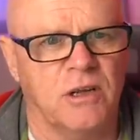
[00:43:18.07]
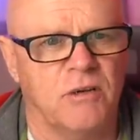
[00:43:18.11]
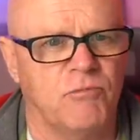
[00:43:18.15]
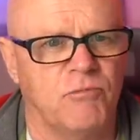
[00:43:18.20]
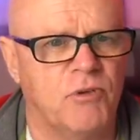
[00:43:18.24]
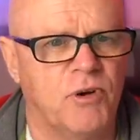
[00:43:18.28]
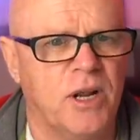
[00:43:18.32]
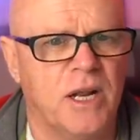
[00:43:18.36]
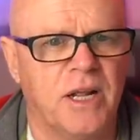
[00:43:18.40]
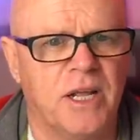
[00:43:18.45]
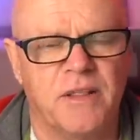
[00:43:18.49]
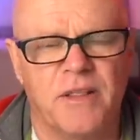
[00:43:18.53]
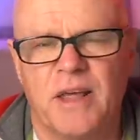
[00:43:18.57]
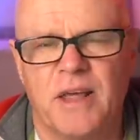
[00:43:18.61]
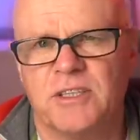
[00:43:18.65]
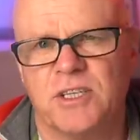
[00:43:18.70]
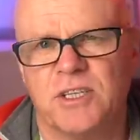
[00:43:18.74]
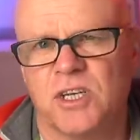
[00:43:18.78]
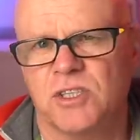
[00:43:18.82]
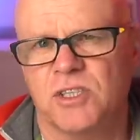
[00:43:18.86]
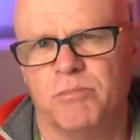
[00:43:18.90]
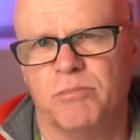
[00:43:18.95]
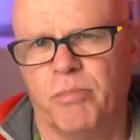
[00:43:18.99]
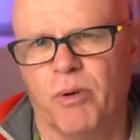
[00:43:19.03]
Really, that
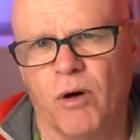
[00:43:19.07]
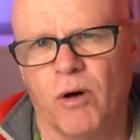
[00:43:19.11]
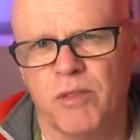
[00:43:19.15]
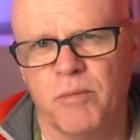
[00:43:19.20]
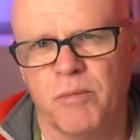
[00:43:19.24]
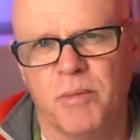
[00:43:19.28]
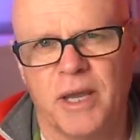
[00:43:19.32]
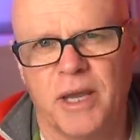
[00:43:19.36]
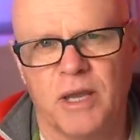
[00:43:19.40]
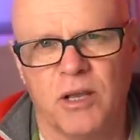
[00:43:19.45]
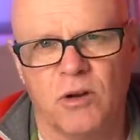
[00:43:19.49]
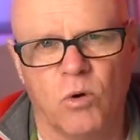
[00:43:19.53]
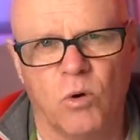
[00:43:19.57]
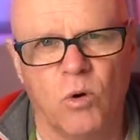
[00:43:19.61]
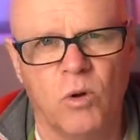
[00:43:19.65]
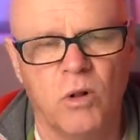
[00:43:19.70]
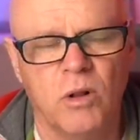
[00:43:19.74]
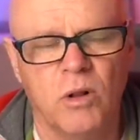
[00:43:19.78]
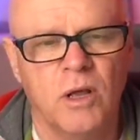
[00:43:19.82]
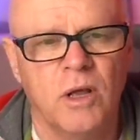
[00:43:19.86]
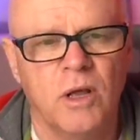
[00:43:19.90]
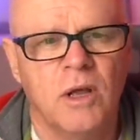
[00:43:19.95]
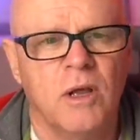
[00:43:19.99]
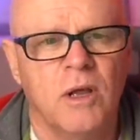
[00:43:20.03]
doesn't bother me at
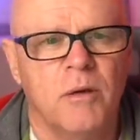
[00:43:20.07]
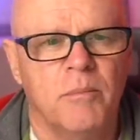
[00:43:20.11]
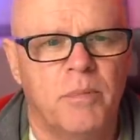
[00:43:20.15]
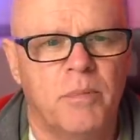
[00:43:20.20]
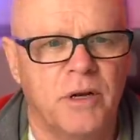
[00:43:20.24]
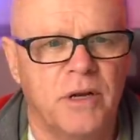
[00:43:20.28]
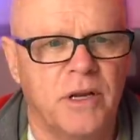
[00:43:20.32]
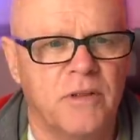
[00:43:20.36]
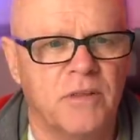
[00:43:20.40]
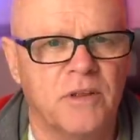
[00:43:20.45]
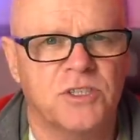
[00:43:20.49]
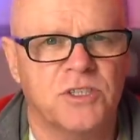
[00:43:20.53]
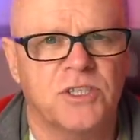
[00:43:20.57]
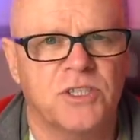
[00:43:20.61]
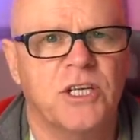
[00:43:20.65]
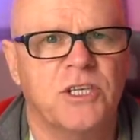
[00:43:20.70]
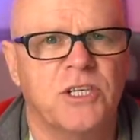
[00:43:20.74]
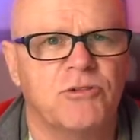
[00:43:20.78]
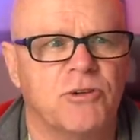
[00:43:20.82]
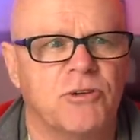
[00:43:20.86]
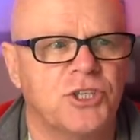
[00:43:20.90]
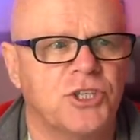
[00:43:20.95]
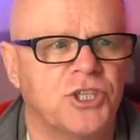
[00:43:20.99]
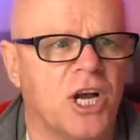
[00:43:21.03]
all. But in the
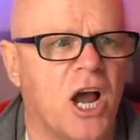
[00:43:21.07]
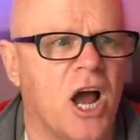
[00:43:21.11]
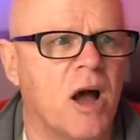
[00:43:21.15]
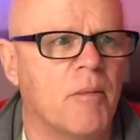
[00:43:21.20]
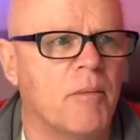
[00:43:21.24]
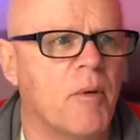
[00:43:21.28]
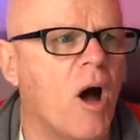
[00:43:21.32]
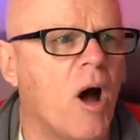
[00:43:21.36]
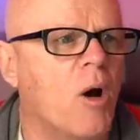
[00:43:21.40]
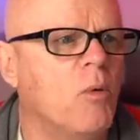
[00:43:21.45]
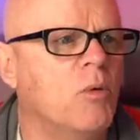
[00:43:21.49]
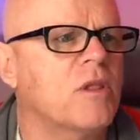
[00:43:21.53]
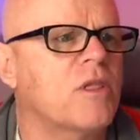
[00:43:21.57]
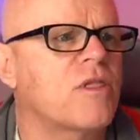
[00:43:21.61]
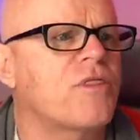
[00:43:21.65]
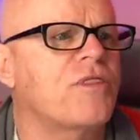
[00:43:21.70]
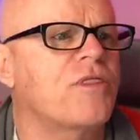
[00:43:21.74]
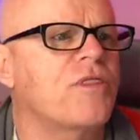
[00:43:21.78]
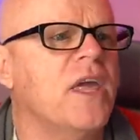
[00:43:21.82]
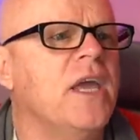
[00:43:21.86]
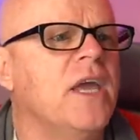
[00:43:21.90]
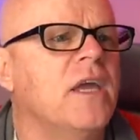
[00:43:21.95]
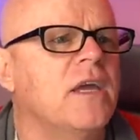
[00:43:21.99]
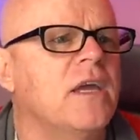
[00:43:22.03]
center, it's sharp. I would
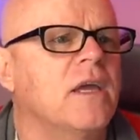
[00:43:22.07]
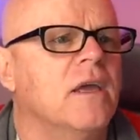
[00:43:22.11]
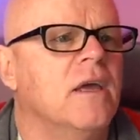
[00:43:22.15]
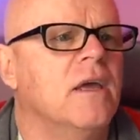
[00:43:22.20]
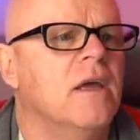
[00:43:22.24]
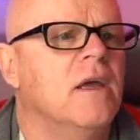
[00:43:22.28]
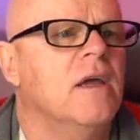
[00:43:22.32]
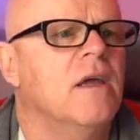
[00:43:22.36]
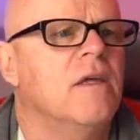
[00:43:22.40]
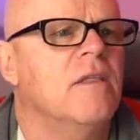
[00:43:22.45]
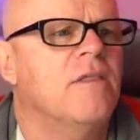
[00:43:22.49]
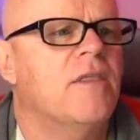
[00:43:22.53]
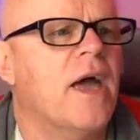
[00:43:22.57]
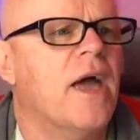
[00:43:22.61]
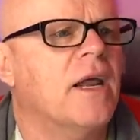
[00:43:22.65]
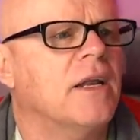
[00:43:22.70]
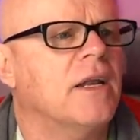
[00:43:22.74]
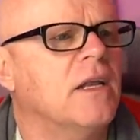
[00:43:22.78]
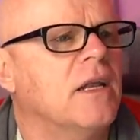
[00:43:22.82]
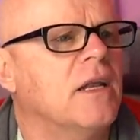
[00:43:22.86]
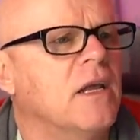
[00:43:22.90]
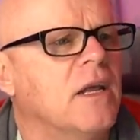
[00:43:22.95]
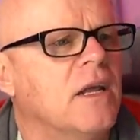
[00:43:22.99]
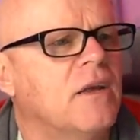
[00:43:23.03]
think
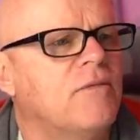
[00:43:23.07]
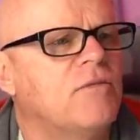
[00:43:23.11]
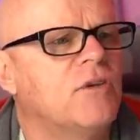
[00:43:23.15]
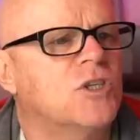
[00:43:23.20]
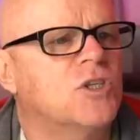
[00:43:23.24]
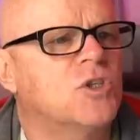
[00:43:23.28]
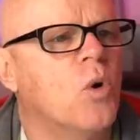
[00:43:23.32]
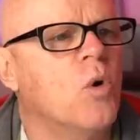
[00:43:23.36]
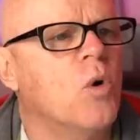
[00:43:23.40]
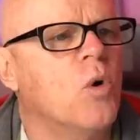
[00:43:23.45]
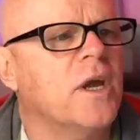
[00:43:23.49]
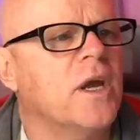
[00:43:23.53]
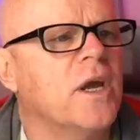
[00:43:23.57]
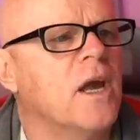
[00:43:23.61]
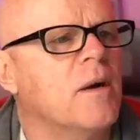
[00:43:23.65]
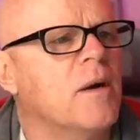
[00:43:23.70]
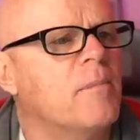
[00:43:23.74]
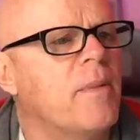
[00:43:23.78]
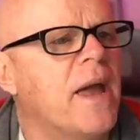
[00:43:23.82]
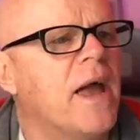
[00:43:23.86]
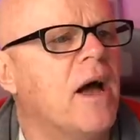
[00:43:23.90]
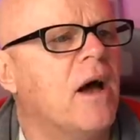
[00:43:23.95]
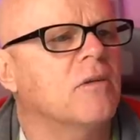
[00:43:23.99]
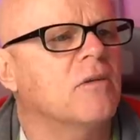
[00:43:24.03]
that if you're talking
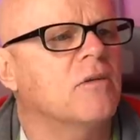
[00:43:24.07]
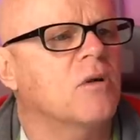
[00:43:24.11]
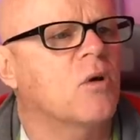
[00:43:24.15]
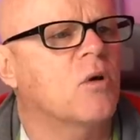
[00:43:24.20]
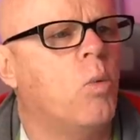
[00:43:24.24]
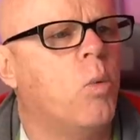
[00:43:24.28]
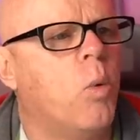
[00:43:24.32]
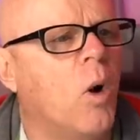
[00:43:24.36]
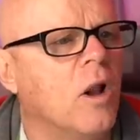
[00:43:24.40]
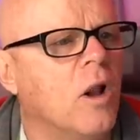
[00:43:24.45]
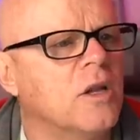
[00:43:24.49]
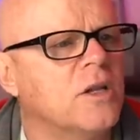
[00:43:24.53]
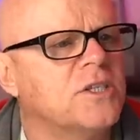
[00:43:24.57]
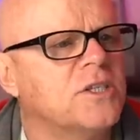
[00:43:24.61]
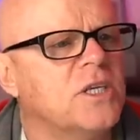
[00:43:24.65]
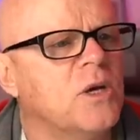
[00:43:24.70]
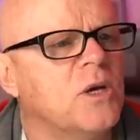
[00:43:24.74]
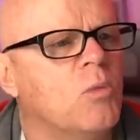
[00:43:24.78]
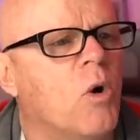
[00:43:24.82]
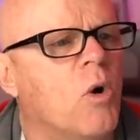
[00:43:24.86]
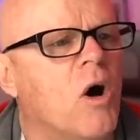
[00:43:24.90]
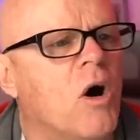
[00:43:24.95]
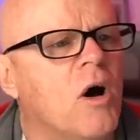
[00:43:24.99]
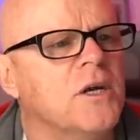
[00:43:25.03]
about
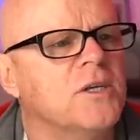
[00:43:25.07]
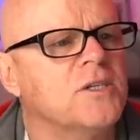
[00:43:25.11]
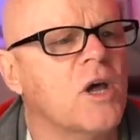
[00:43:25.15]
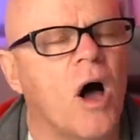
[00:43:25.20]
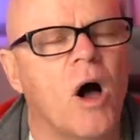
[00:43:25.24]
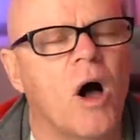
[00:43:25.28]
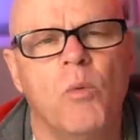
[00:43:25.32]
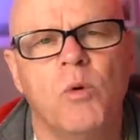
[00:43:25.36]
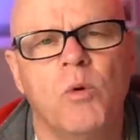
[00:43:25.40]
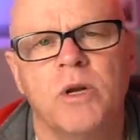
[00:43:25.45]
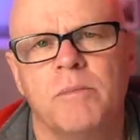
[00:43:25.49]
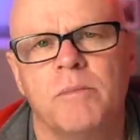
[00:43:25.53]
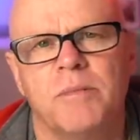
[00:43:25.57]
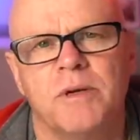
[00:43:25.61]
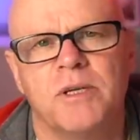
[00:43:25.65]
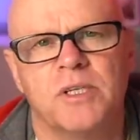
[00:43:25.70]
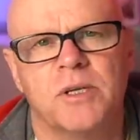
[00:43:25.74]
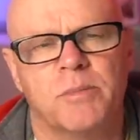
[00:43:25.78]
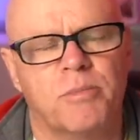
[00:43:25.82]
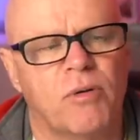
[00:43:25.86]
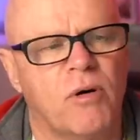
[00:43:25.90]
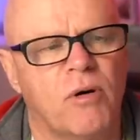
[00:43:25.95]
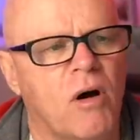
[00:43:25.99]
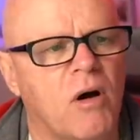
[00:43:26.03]
quality-wise, I wouldn't be
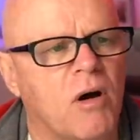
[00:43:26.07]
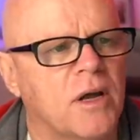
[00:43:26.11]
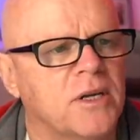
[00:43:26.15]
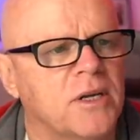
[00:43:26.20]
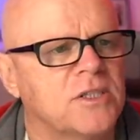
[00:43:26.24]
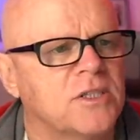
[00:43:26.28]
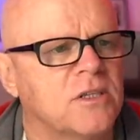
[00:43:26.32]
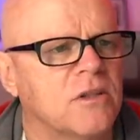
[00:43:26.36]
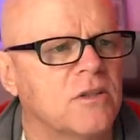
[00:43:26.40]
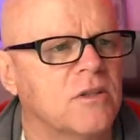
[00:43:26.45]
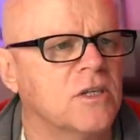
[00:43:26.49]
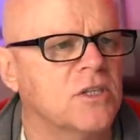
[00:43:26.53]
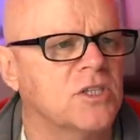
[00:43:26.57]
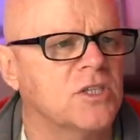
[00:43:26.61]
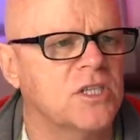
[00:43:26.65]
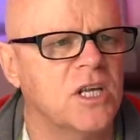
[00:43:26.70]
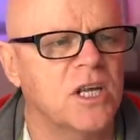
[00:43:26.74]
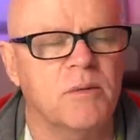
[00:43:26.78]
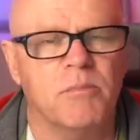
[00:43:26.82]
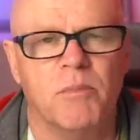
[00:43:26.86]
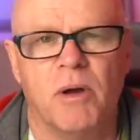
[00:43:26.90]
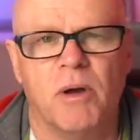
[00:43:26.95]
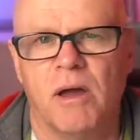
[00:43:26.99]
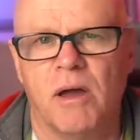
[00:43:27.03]
surprised that the
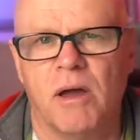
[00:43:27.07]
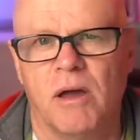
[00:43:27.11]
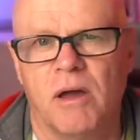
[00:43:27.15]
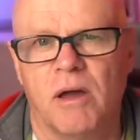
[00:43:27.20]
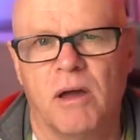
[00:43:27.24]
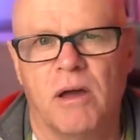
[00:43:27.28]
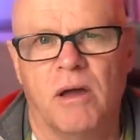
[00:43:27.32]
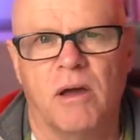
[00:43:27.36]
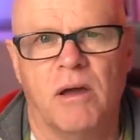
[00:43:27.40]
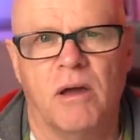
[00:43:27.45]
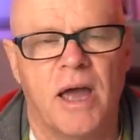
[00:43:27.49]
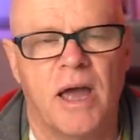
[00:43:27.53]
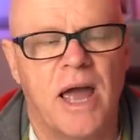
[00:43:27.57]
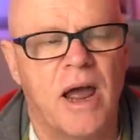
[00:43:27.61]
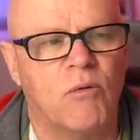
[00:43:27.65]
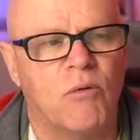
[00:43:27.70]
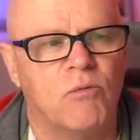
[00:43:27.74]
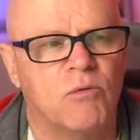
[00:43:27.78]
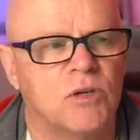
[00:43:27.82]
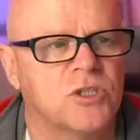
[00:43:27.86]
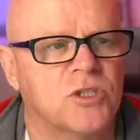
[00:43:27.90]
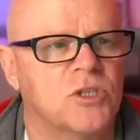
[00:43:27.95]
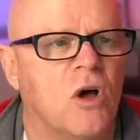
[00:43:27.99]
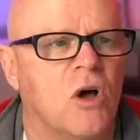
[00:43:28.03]
Sigma
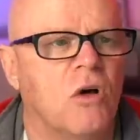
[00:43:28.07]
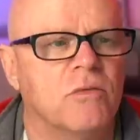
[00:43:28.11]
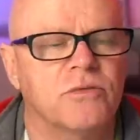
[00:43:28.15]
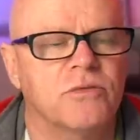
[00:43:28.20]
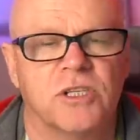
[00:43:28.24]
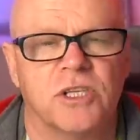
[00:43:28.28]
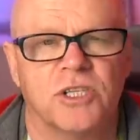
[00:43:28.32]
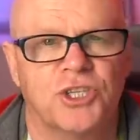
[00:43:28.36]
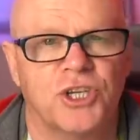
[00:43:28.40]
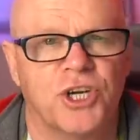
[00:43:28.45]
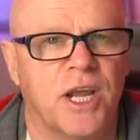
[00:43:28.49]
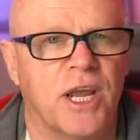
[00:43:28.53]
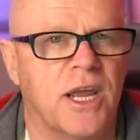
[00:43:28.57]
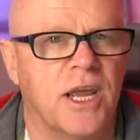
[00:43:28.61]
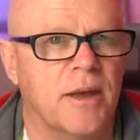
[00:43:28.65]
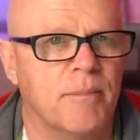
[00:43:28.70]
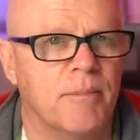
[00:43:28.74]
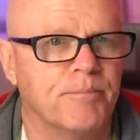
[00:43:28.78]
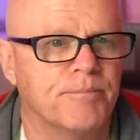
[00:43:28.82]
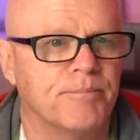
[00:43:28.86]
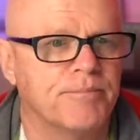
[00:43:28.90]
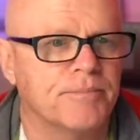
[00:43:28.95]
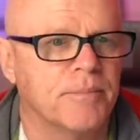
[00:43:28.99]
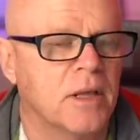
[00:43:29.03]
out-resolves the
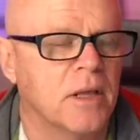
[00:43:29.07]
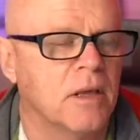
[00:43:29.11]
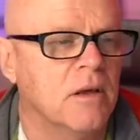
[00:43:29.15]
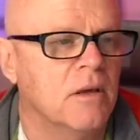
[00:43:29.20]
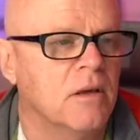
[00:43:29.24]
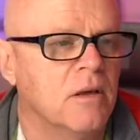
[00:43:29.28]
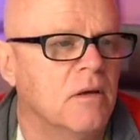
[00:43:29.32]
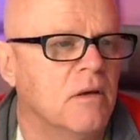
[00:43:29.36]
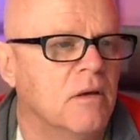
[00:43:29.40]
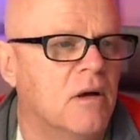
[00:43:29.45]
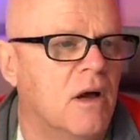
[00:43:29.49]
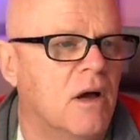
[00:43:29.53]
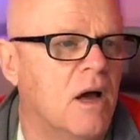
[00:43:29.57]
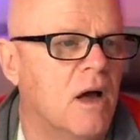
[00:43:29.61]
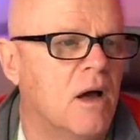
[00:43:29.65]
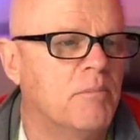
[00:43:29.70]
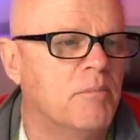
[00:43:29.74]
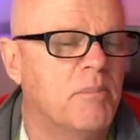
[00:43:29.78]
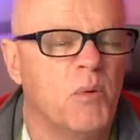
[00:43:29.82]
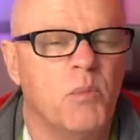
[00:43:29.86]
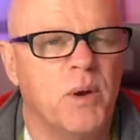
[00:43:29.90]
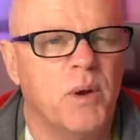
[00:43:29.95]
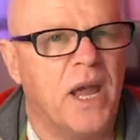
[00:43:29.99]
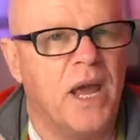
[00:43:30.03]
GM.
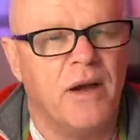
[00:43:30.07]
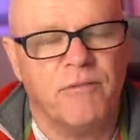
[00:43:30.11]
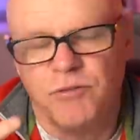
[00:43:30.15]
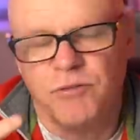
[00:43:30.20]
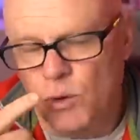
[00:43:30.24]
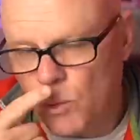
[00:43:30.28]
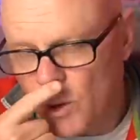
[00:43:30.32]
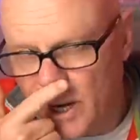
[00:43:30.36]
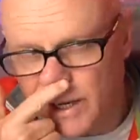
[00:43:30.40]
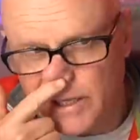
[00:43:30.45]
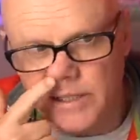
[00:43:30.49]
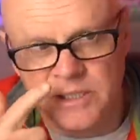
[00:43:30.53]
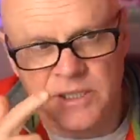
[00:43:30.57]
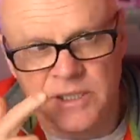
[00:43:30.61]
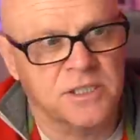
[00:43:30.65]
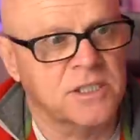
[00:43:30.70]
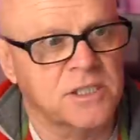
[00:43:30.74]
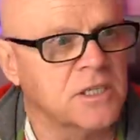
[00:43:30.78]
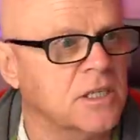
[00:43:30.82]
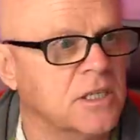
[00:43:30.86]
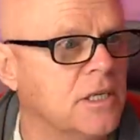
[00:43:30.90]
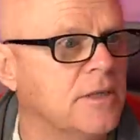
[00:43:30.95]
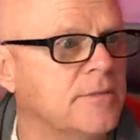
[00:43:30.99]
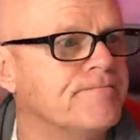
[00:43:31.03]
But we have to wait and
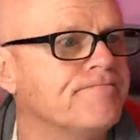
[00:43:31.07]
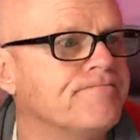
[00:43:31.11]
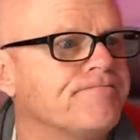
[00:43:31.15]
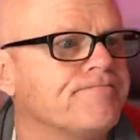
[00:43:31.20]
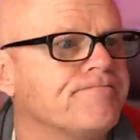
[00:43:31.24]
see.